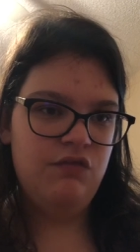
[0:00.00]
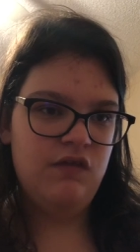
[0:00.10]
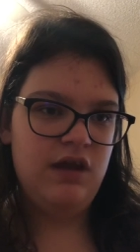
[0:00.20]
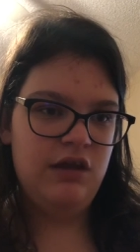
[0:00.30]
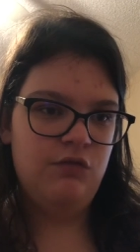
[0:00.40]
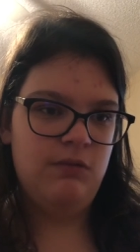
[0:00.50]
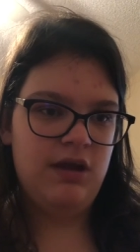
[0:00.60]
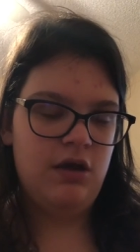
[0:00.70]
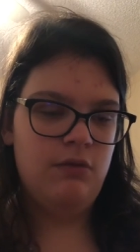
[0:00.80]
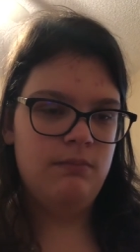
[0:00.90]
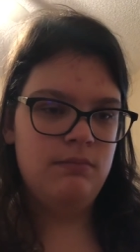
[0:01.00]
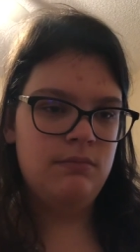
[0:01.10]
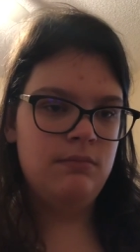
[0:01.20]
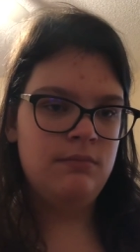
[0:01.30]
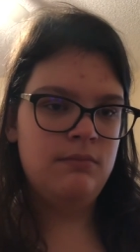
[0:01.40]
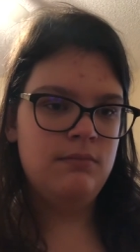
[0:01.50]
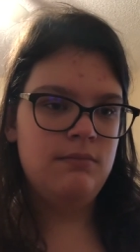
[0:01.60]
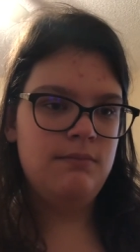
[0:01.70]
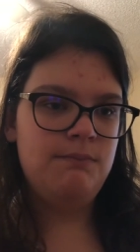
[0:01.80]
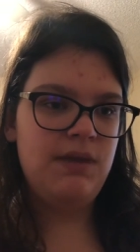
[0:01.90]
guys in the next video.
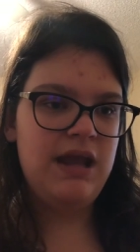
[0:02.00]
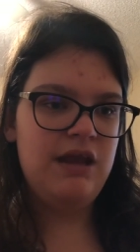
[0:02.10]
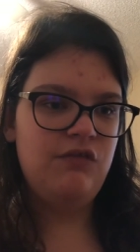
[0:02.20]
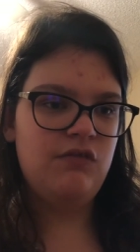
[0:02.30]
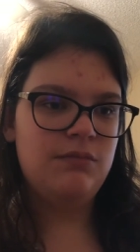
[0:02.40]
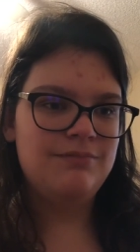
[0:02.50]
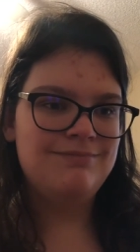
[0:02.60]
Peace.